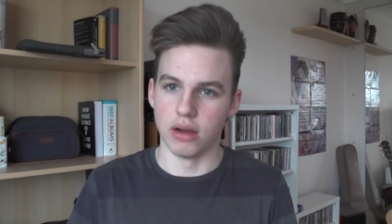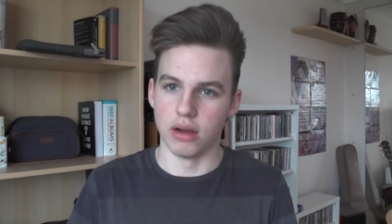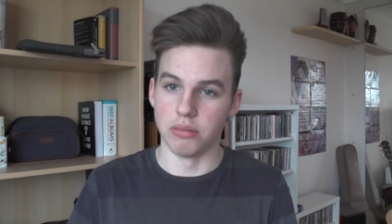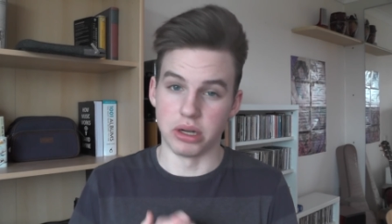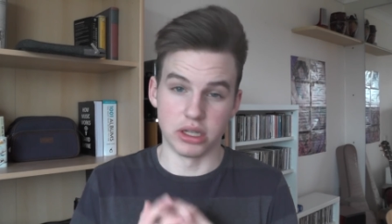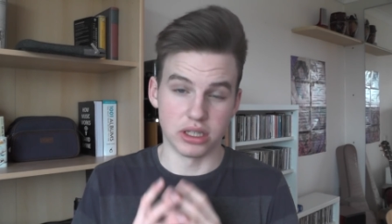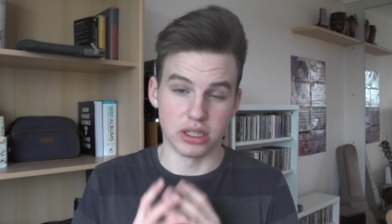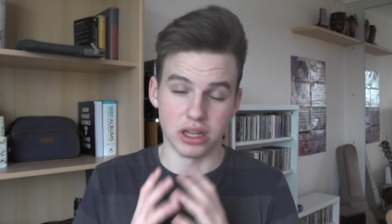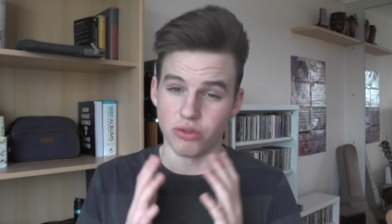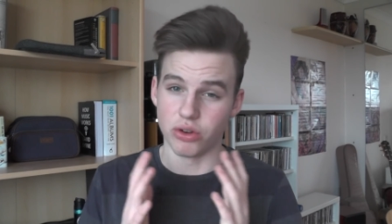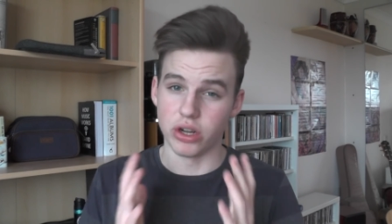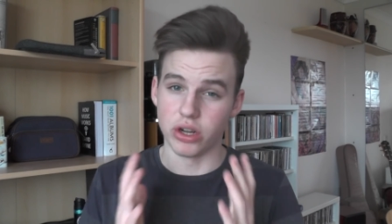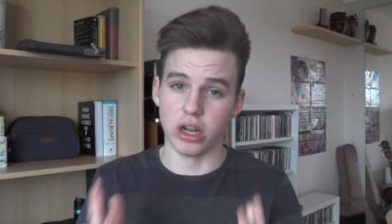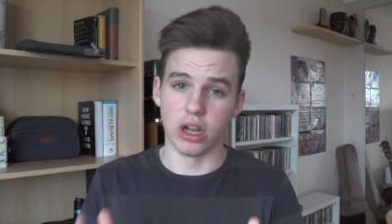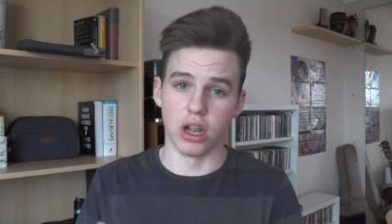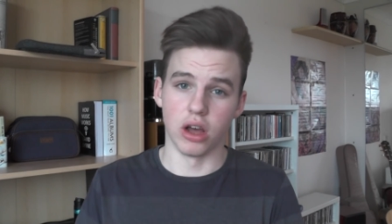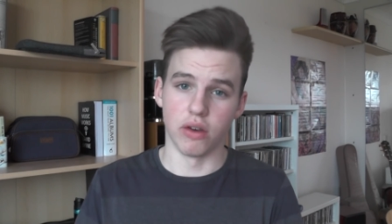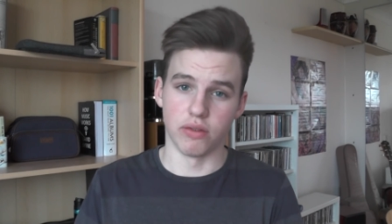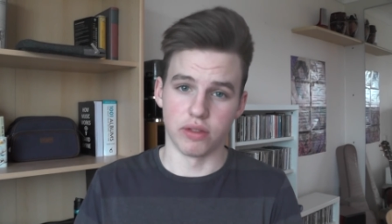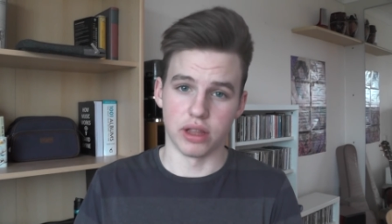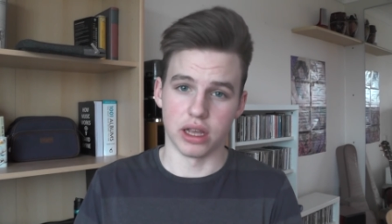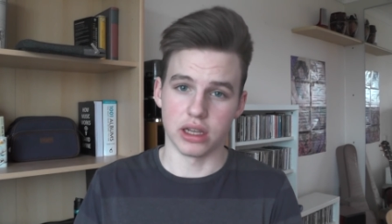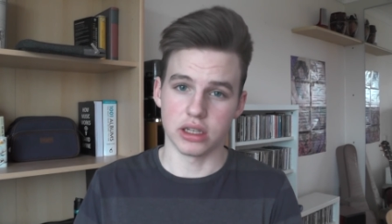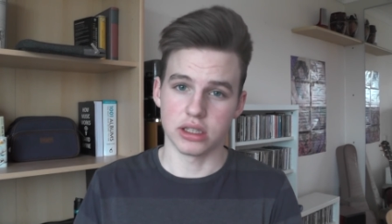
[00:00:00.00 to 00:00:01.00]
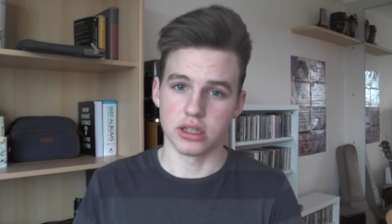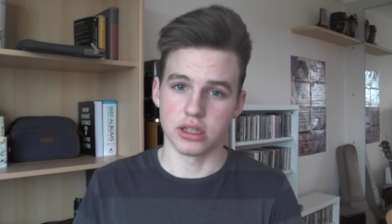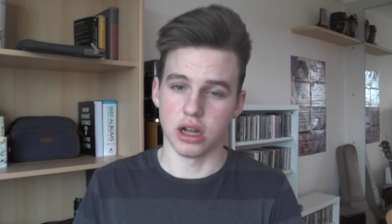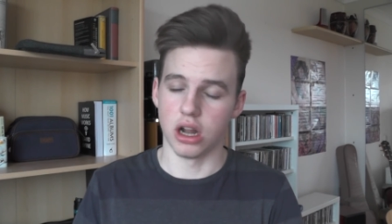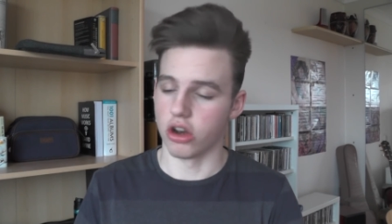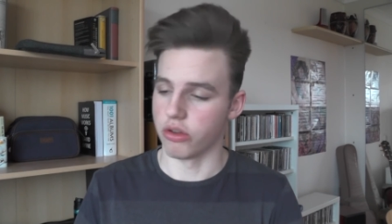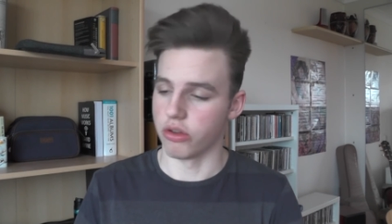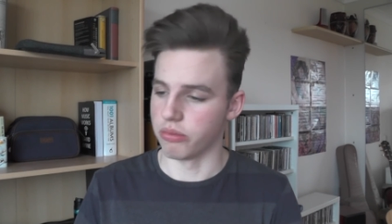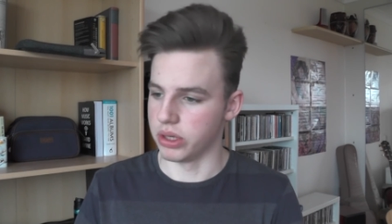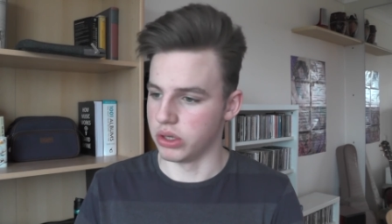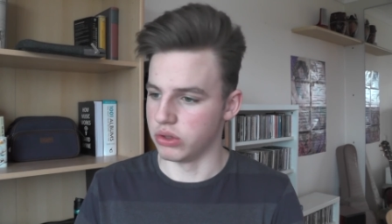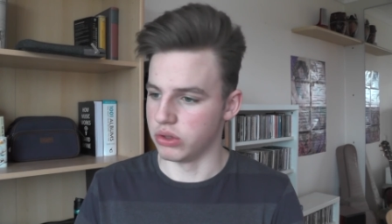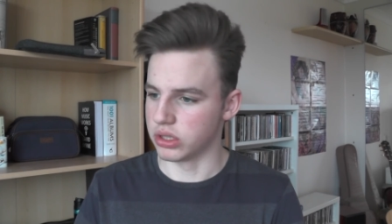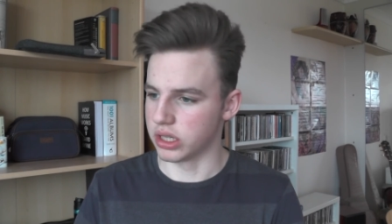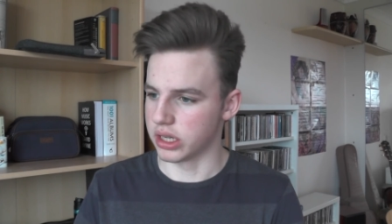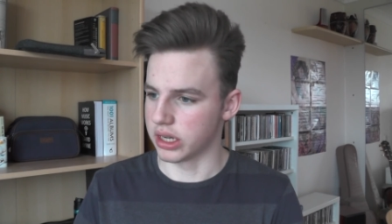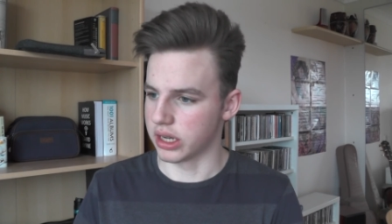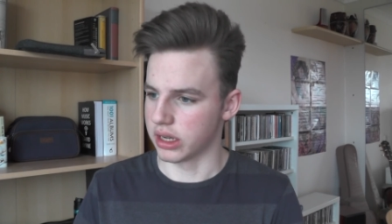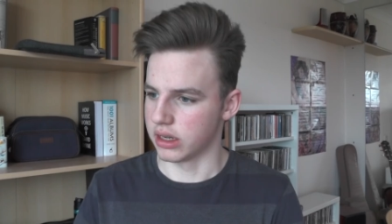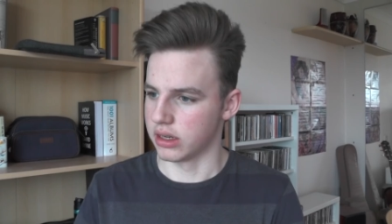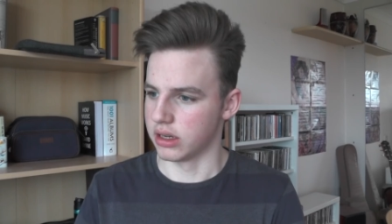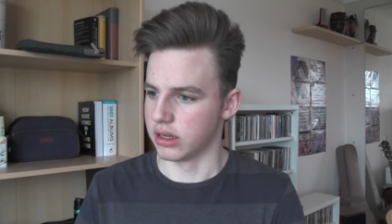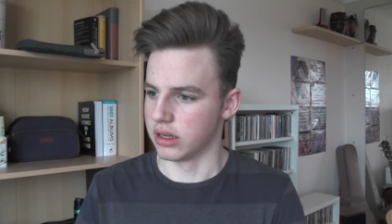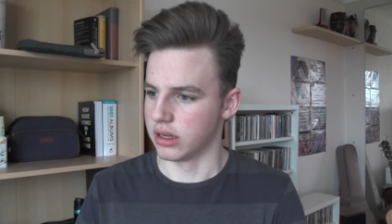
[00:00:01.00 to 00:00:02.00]
because I really love that style of
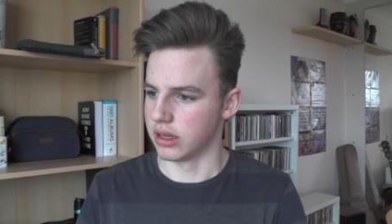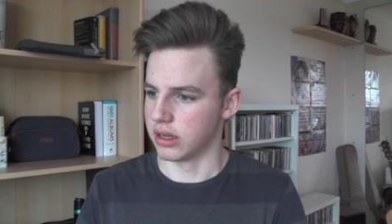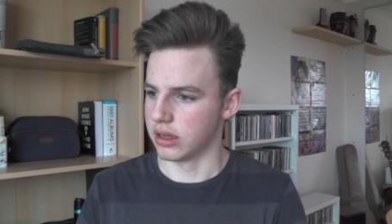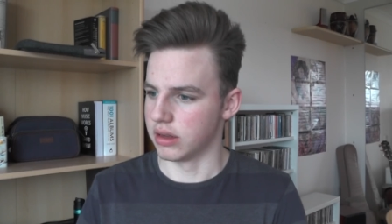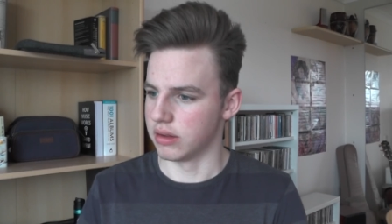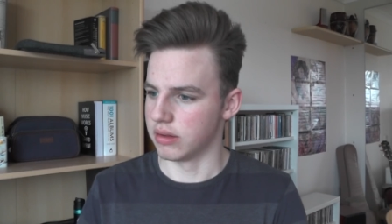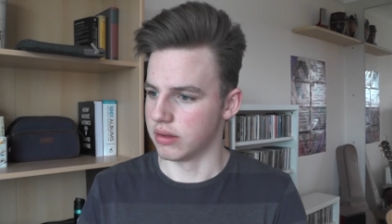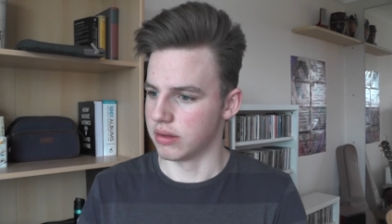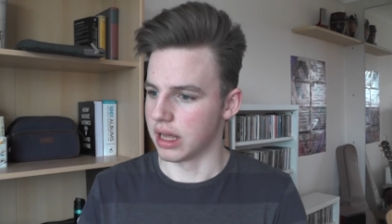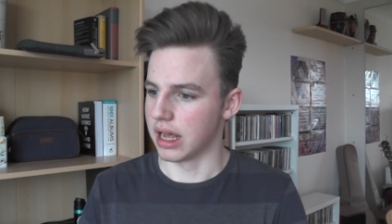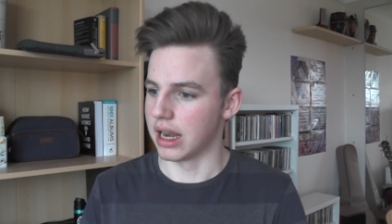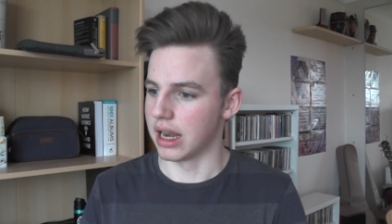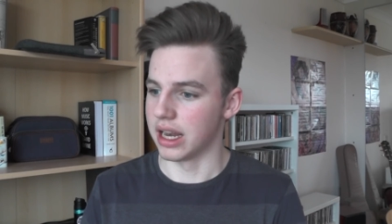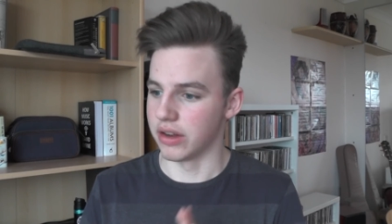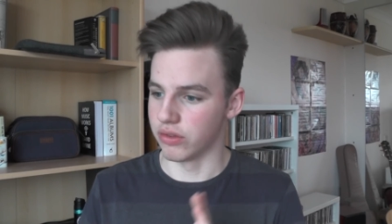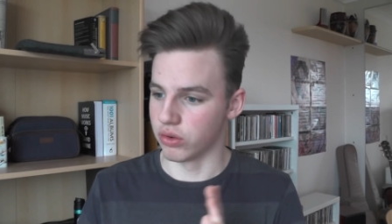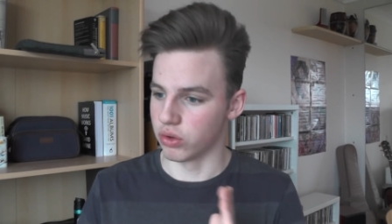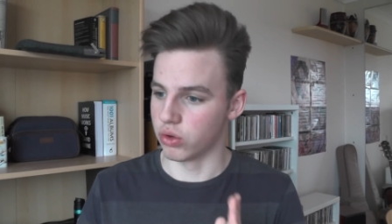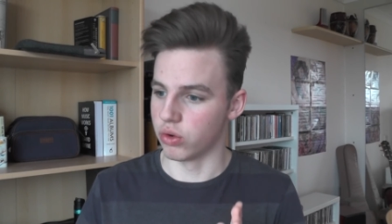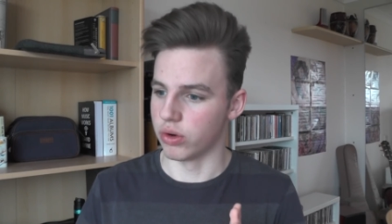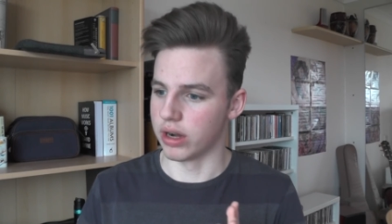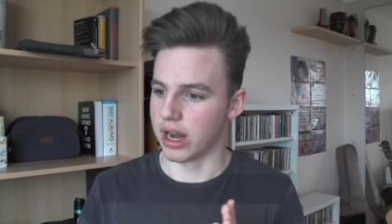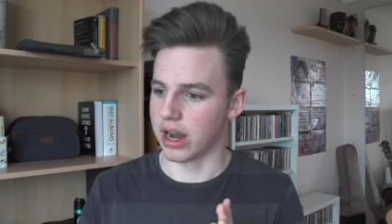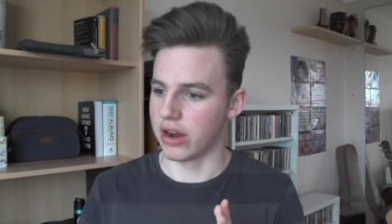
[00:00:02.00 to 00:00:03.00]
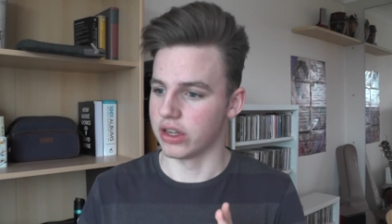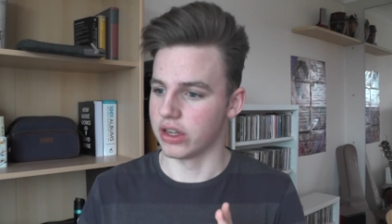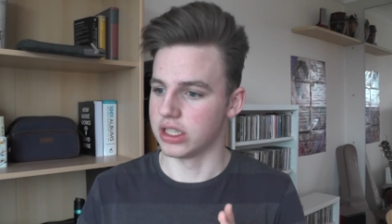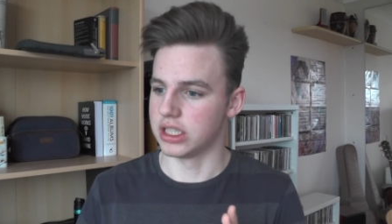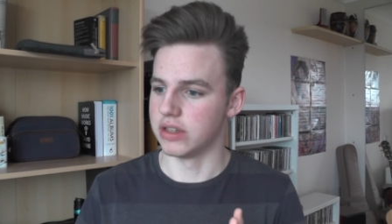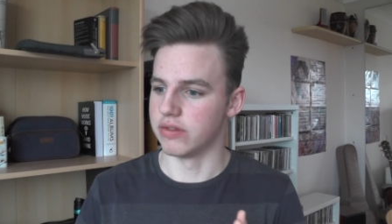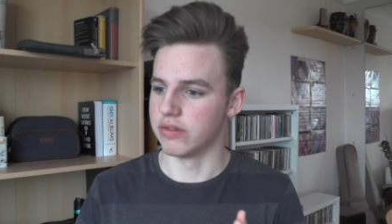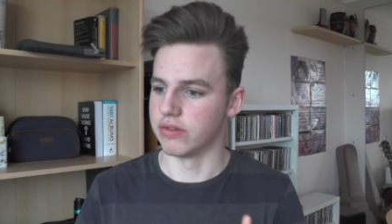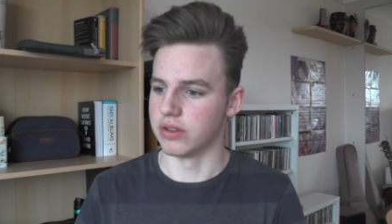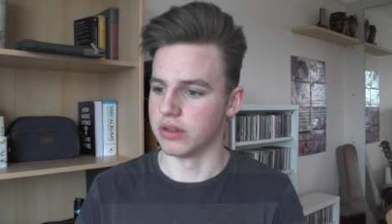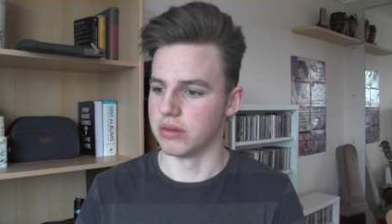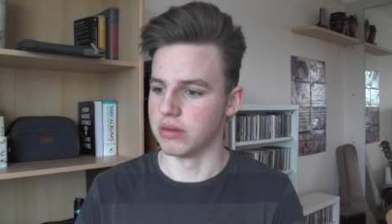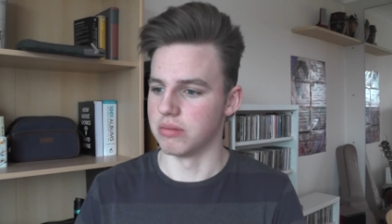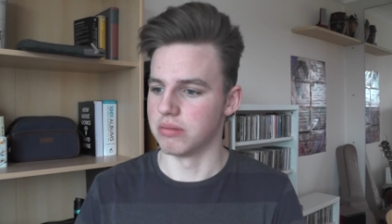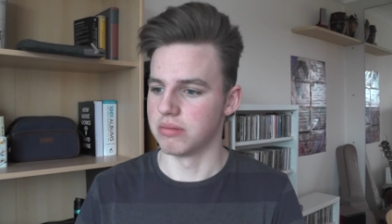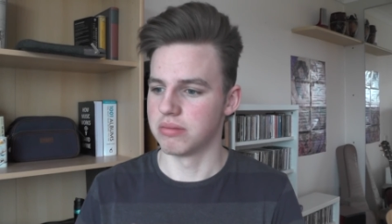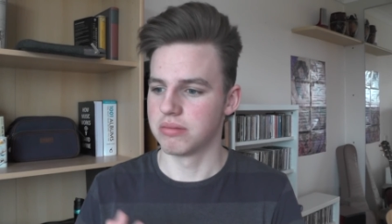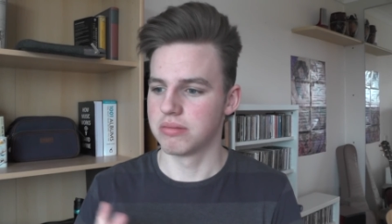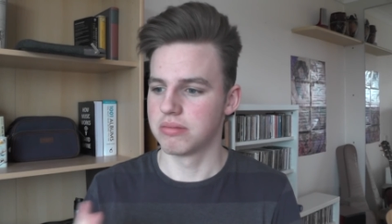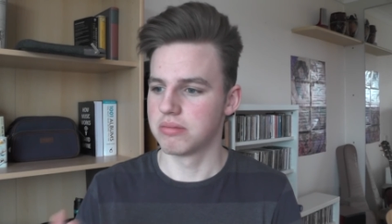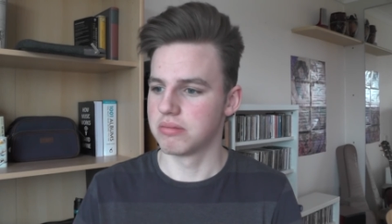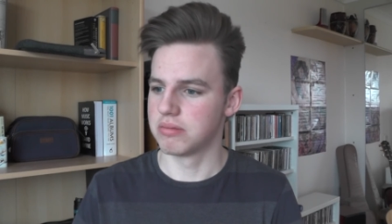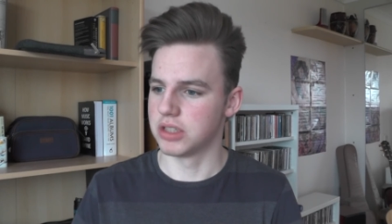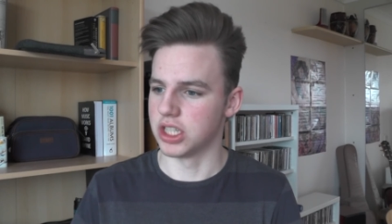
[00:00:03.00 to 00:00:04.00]
music and that lyrical narrative, and
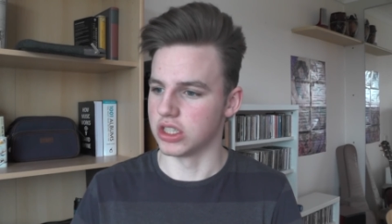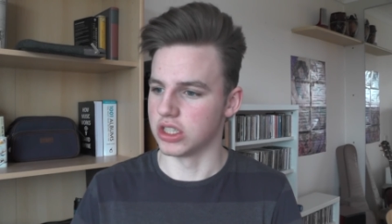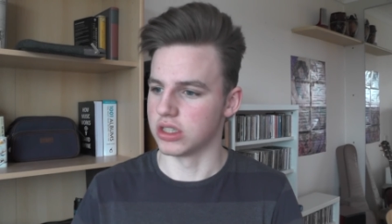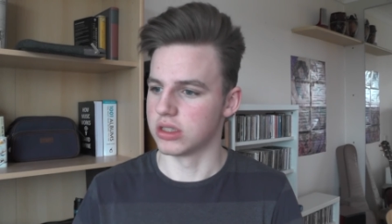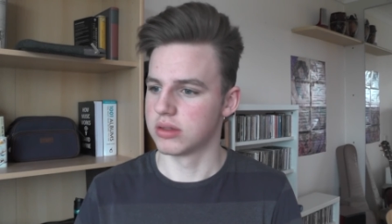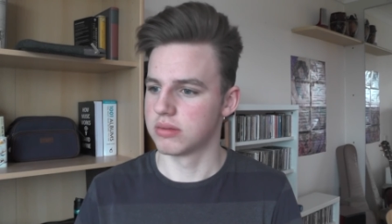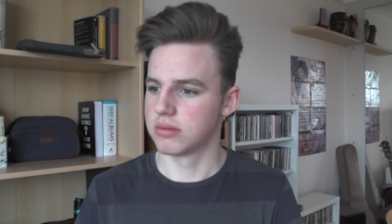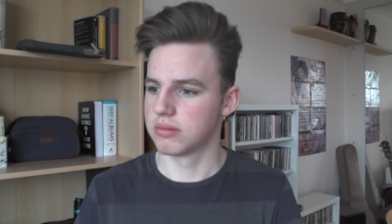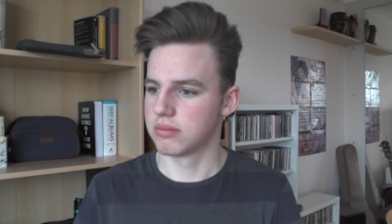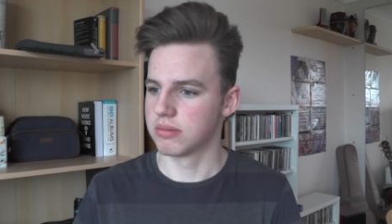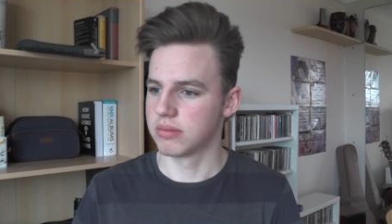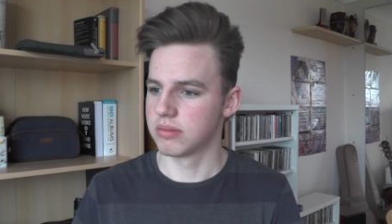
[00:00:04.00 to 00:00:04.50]
just,